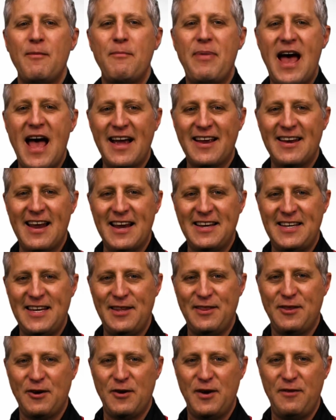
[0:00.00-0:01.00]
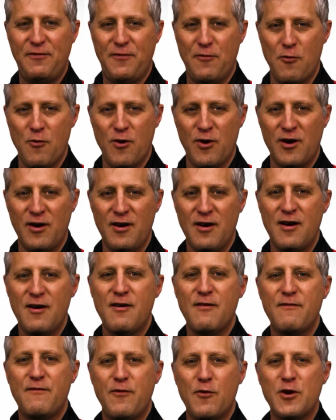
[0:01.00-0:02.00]
PAC nineteen thirty-four
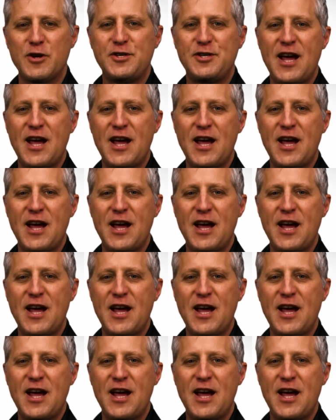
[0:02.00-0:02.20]
four